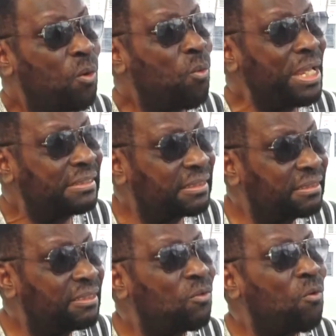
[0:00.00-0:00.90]
we are
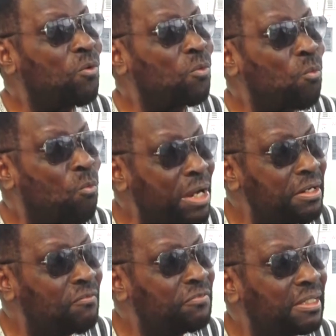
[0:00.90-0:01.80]
sitting on
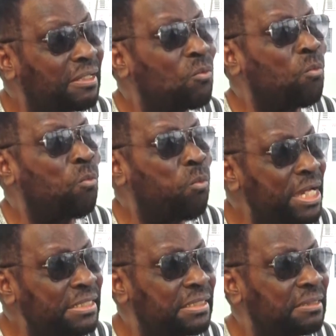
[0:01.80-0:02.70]
one of the
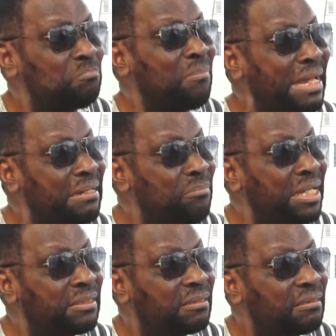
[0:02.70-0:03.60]
worst
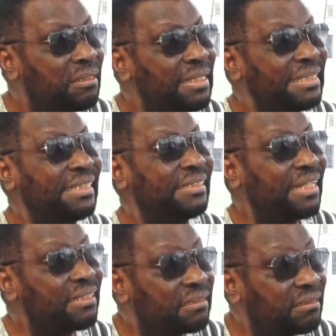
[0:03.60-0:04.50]
man-made
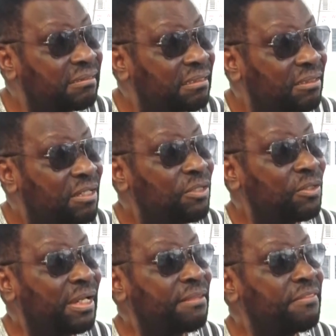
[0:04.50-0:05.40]
disasters
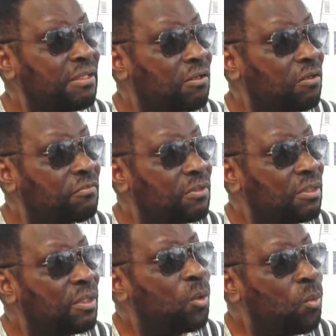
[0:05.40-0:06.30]
you can think of,
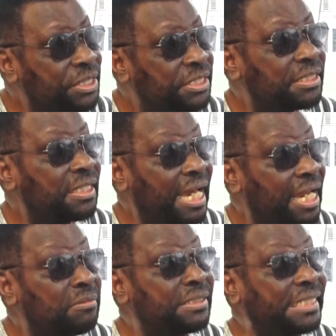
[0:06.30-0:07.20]
which is
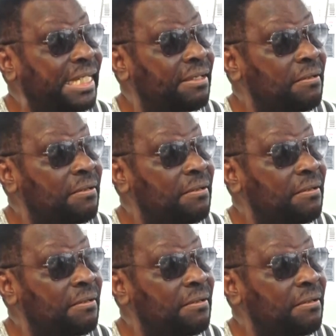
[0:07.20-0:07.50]
Galamsey.